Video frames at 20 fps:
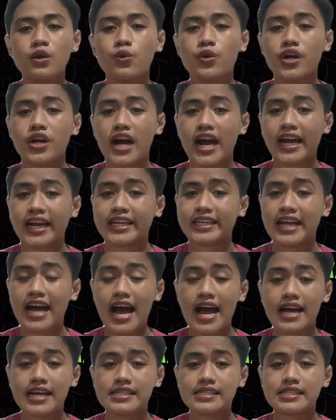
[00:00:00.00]
We write it
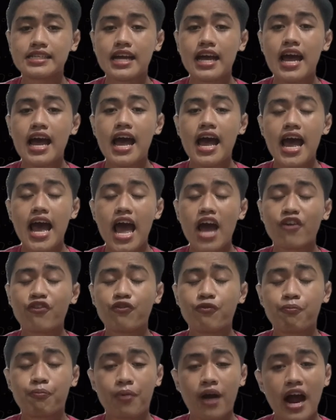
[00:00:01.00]
as f
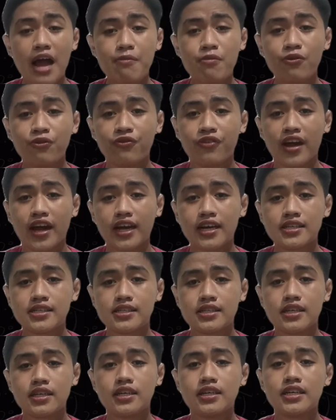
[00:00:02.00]
prime of
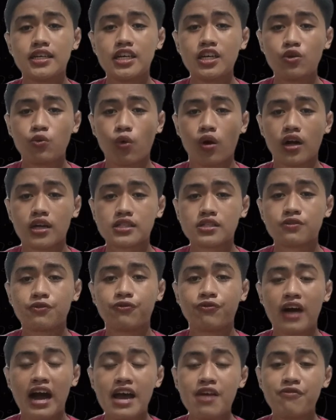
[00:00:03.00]
x equals
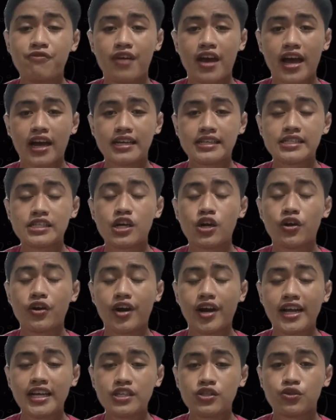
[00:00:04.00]
5x
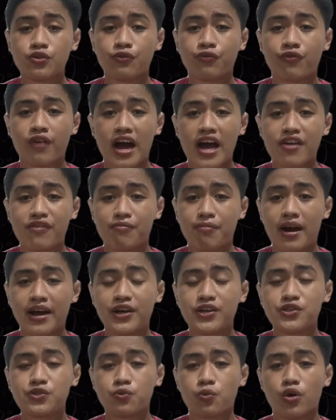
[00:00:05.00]
raised to 5
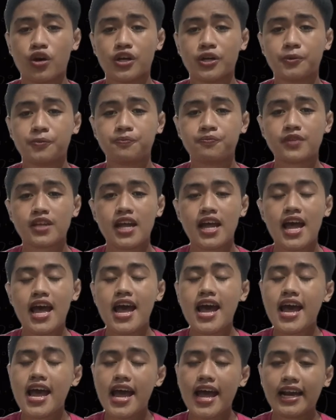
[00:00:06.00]
minus 1.
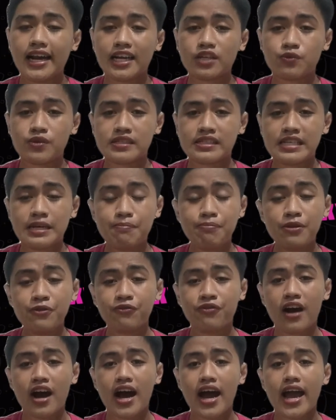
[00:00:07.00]
And as we
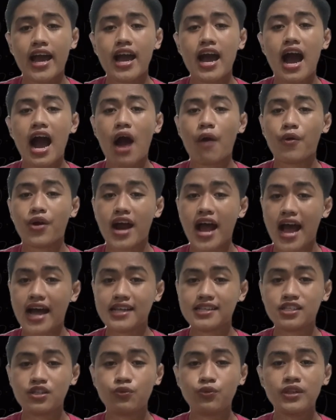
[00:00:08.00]
simplify, our
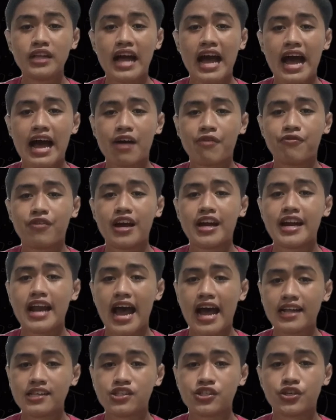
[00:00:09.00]
answer will have an
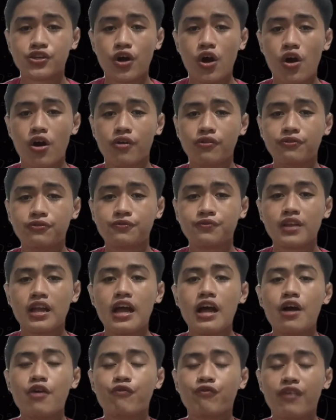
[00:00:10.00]
answer of
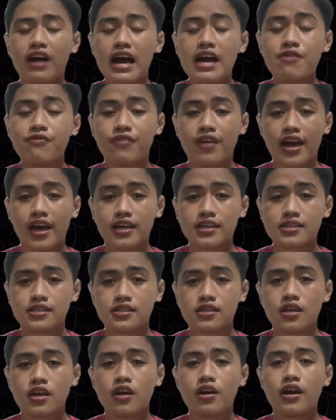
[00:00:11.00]

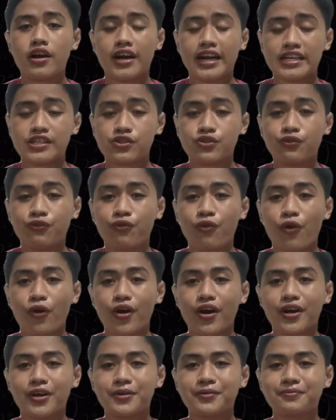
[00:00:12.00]
5x raised to
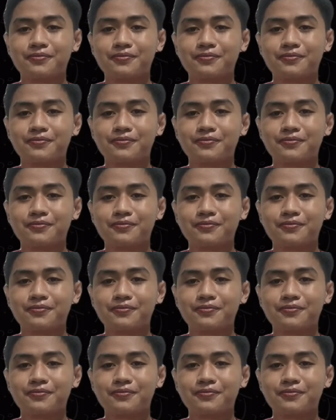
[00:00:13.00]
4.